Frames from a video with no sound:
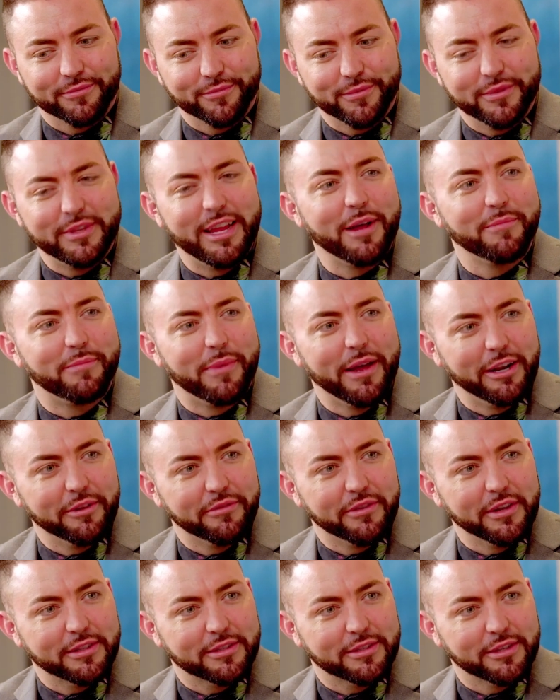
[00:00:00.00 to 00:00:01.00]
net
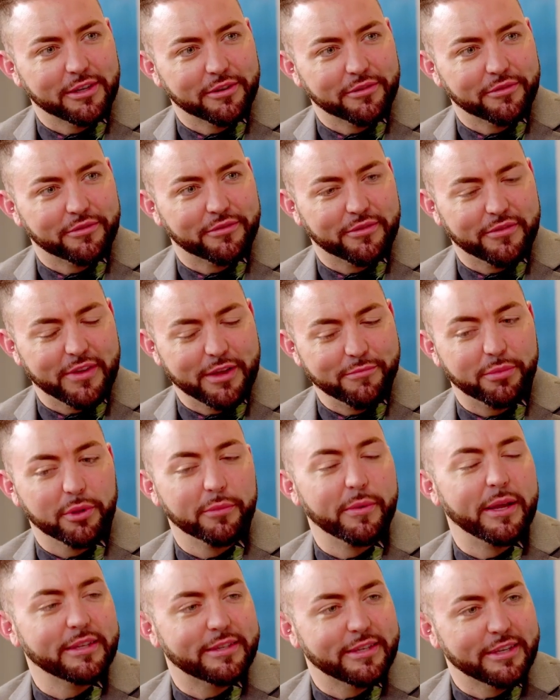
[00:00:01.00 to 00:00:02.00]
benefits of
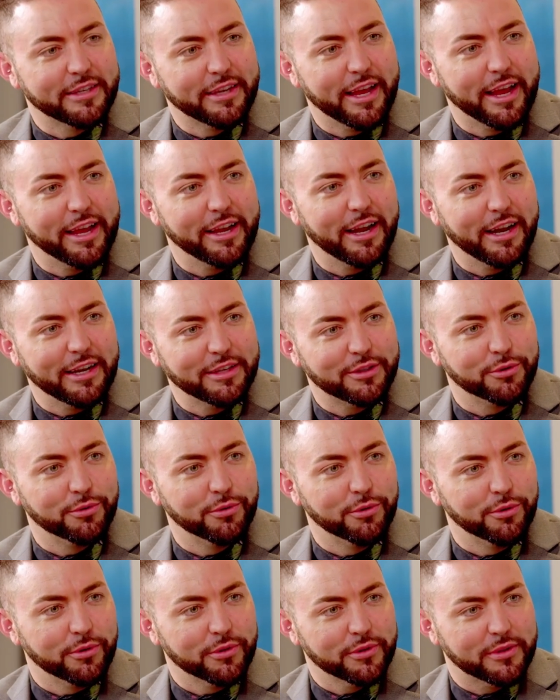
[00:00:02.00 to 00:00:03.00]
implementing AI
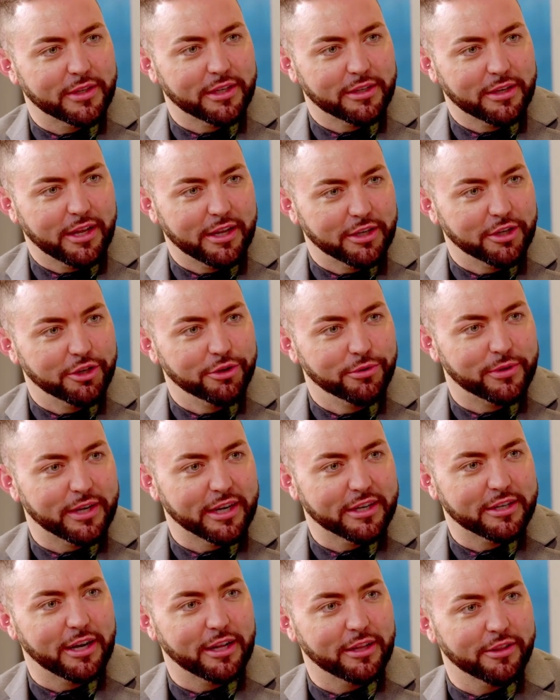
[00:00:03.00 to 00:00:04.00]
tools and new
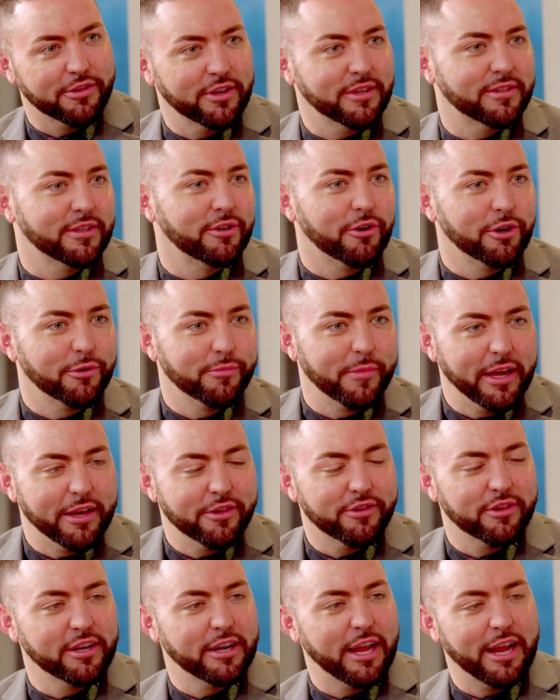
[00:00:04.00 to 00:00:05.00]
technologies and
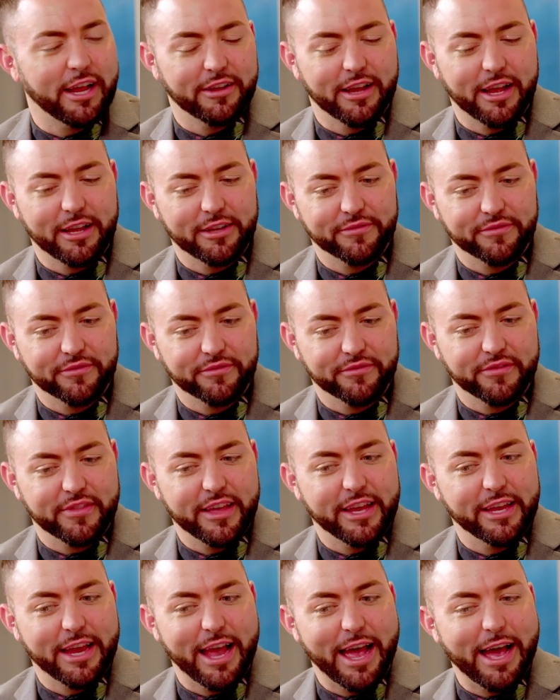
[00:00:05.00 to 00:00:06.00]
automation, have
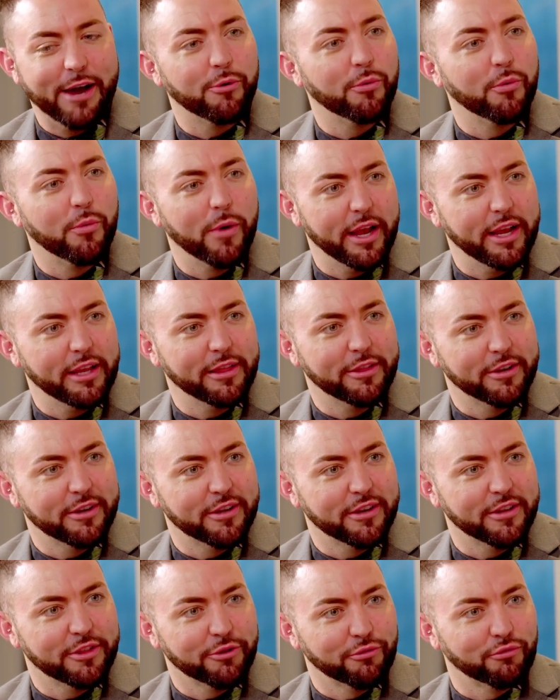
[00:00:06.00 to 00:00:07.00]
they outweighed
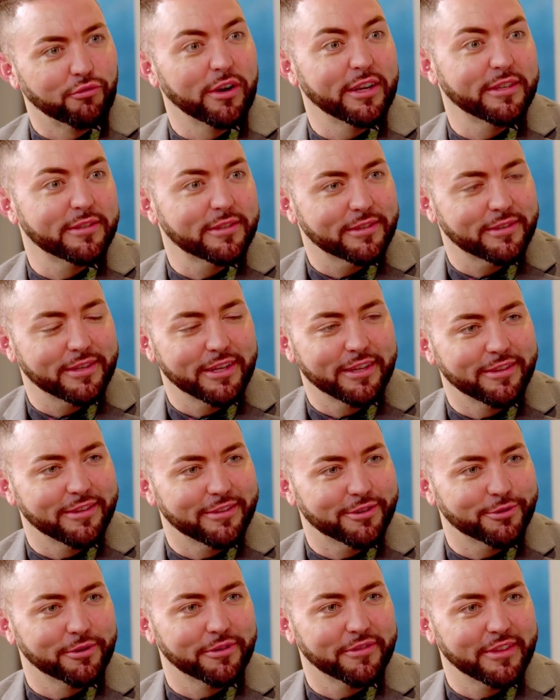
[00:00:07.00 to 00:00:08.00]
the risks and
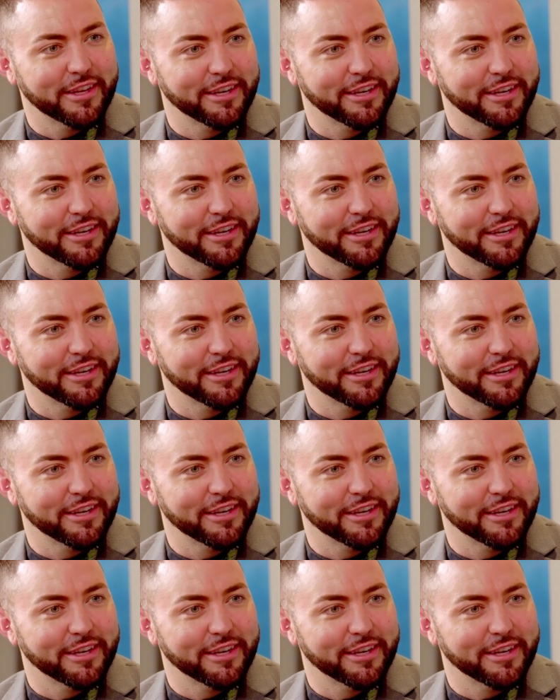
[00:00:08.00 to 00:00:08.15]
sort of the